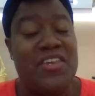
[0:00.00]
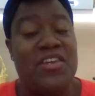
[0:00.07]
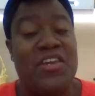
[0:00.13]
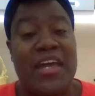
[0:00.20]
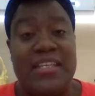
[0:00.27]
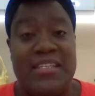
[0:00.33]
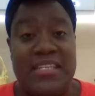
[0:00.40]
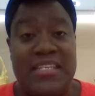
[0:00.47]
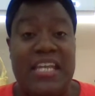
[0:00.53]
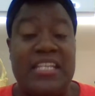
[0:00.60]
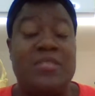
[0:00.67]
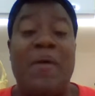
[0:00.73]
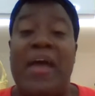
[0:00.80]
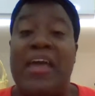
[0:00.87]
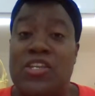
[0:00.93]
United
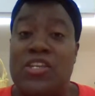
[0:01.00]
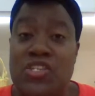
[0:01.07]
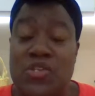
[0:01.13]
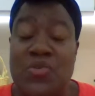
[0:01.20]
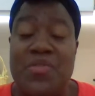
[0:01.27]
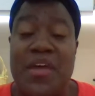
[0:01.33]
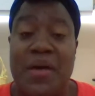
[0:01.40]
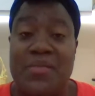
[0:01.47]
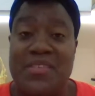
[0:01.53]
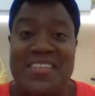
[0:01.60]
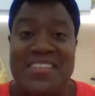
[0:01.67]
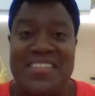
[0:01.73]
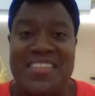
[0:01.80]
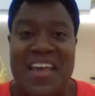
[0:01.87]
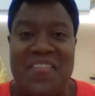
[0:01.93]
States back in
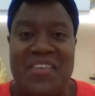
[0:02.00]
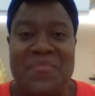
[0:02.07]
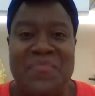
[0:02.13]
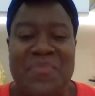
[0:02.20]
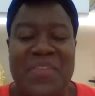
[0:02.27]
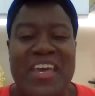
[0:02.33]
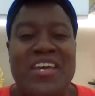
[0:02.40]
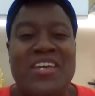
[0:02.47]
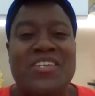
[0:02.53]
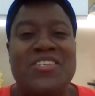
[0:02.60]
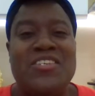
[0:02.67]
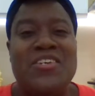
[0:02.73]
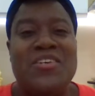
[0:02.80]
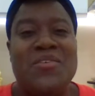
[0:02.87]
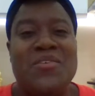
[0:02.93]
2007
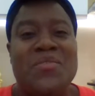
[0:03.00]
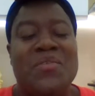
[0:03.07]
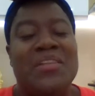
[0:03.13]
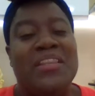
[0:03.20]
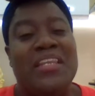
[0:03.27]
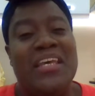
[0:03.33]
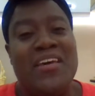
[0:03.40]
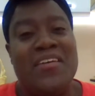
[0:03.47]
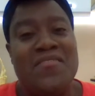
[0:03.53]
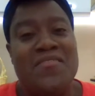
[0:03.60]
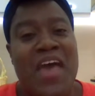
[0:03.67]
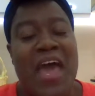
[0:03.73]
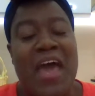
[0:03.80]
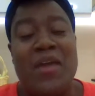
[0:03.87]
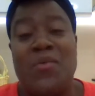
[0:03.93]
to live
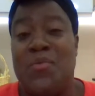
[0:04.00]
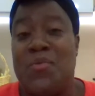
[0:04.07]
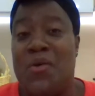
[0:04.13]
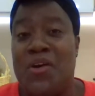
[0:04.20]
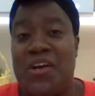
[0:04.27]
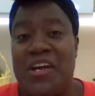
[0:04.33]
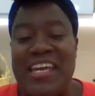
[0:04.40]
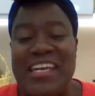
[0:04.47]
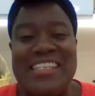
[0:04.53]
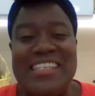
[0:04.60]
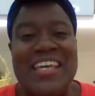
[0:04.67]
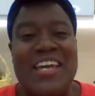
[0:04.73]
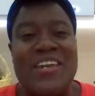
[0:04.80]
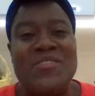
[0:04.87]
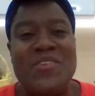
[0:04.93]
and work in
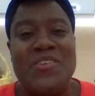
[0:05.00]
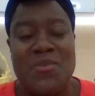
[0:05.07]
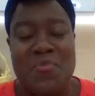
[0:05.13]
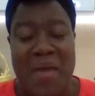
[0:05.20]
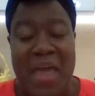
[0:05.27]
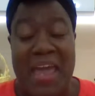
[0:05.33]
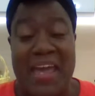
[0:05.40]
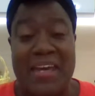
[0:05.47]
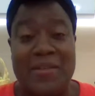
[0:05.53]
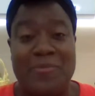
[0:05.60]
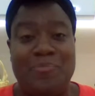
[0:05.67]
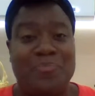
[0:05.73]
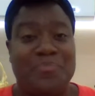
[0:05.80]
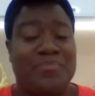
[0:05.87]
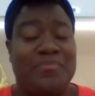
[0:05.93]
central Japan.
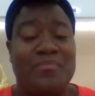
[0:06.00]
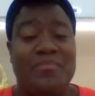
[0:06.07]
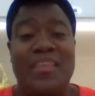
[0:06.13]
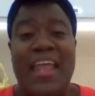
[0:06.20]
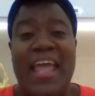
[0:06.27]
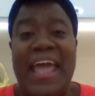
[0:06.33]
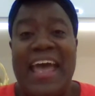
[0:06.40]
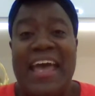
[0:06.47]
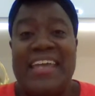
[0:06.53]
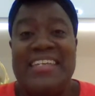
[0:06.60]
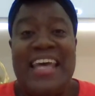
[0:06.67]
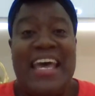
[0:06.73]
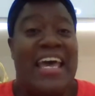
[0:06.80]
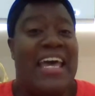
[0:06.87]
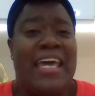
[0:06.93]

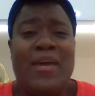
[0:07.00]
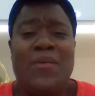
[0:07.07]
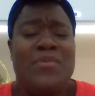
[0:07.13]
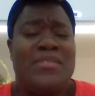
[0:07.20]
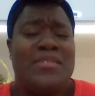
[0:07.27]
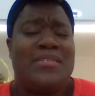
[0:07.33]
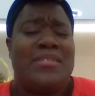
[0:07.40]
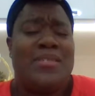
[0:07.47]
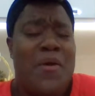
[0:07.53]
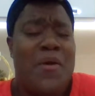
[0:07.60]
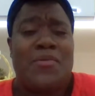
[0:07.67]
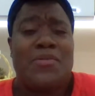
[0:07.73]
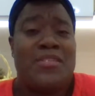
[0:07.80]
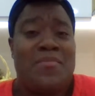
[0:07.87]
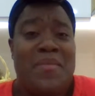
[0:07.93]
And it was
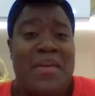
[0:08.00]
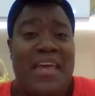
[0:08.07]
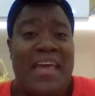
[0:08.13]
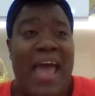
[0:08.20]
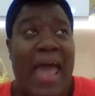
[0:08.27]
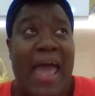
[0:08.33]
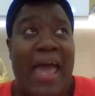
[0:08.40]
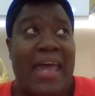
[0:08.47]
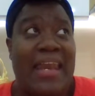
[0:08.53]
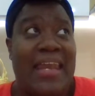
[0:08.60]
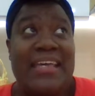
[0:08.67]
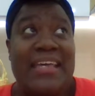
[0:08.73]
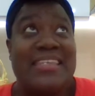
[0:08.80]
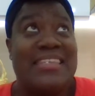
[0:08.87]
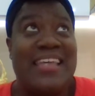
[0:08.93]
supposed to be an
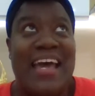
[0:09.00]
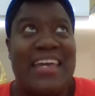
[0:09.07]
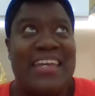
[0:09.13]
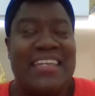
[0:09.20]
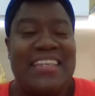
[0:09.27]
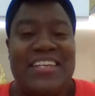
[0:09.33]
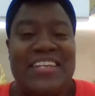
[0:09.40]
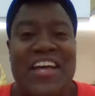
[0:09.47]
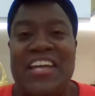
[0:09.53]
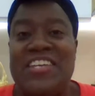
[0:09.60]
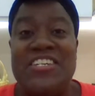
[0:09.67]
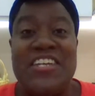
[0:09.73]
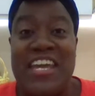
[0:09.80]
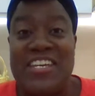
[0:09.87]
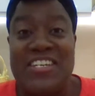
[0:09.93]
exciting little
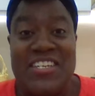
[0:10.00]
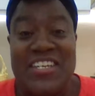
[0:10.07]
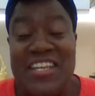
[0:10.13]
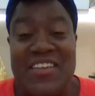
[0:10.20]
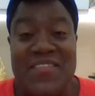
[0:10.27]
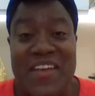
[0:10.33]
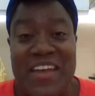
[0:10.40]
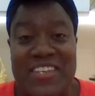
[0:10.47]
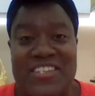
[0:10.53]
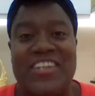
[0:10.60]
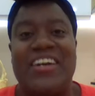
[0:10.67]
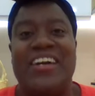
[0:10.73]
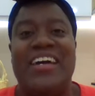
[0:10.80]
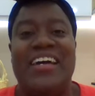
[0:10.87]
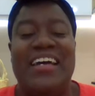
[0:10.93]
educational
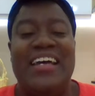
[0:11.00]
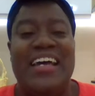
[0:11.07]
adventure,